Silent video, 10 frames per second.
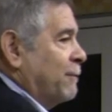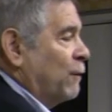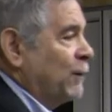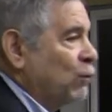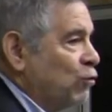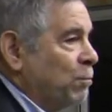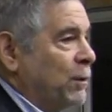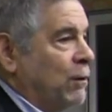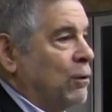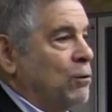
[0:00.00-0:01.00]
of Irving
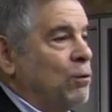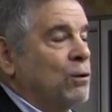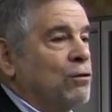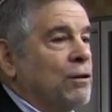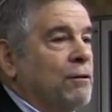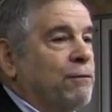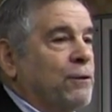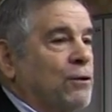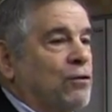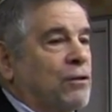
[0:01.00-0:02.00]
Shapiro, who was the
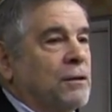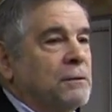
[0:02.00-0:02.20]
first